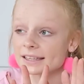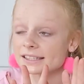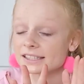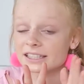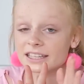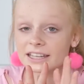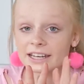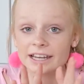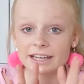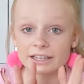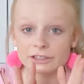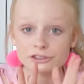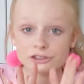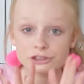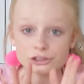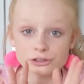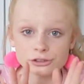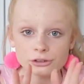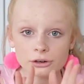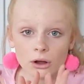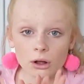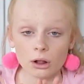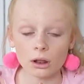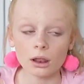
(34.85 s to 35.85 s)
is
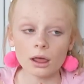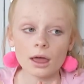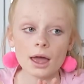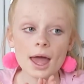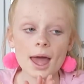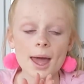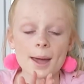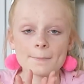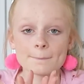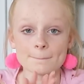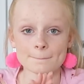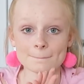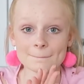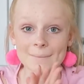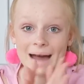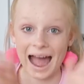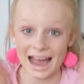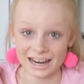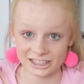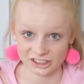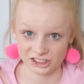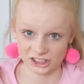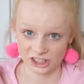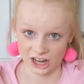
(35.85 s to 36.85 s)
literal
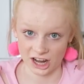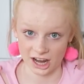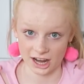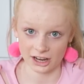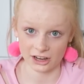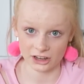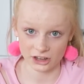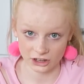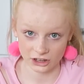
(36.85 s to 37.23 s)
magic.